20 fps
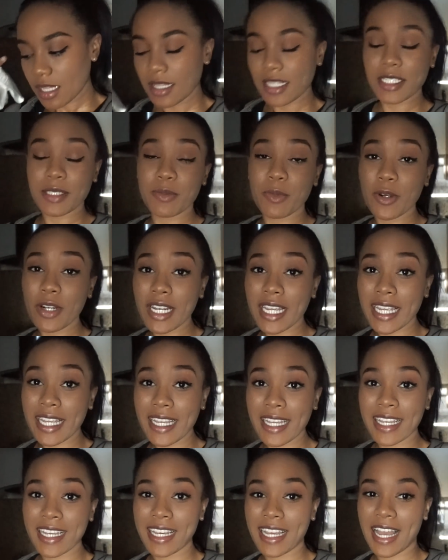this
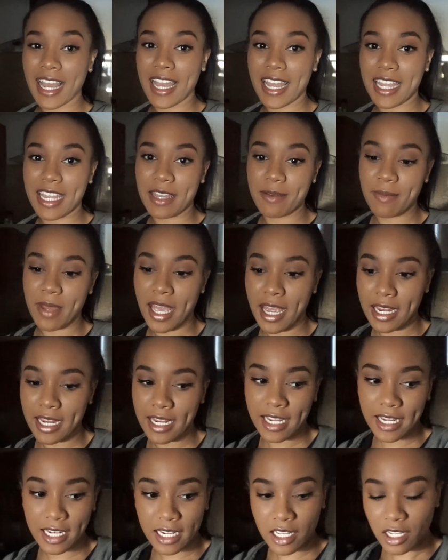morning I am
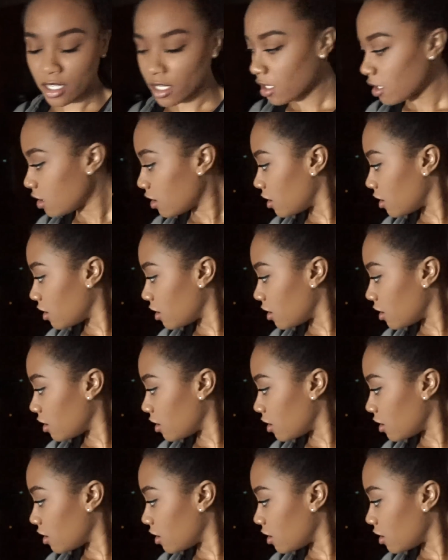headed,